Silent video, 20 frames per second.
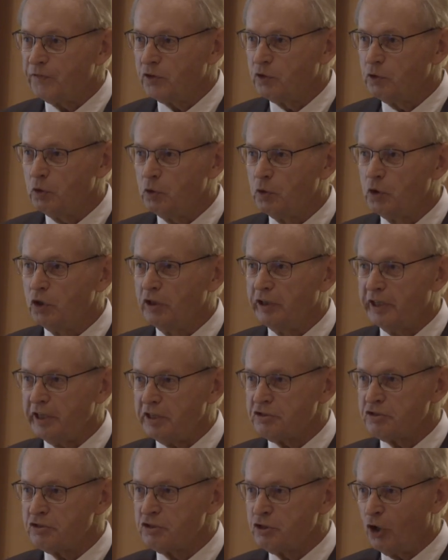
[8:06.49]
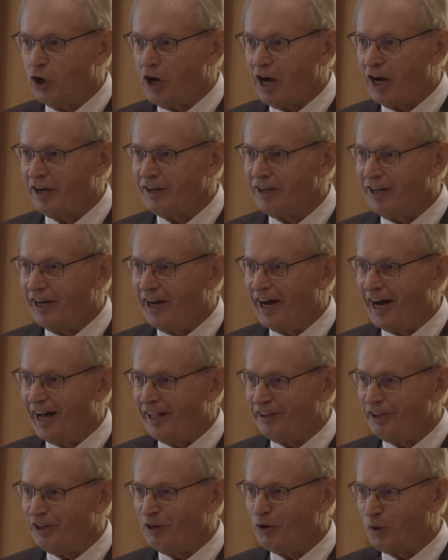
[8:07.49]
Google his talk
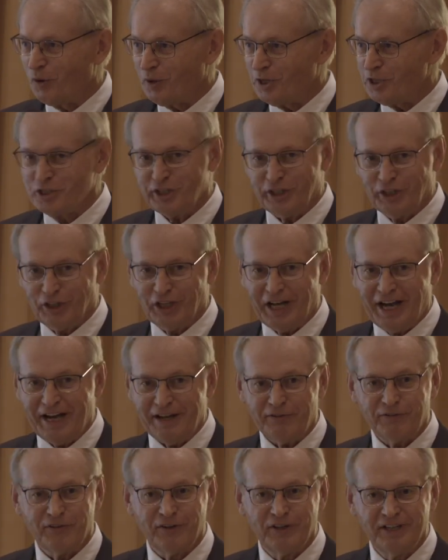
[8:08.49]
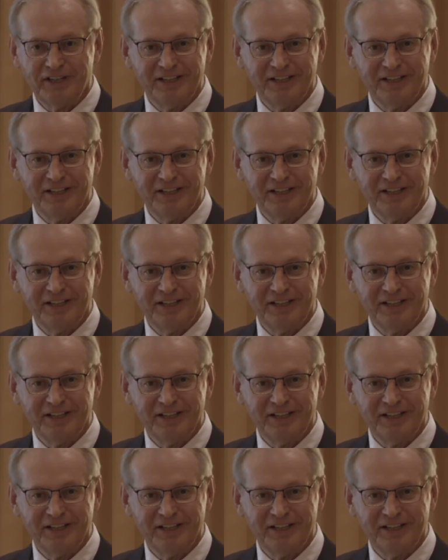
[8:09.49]
on the origin of life.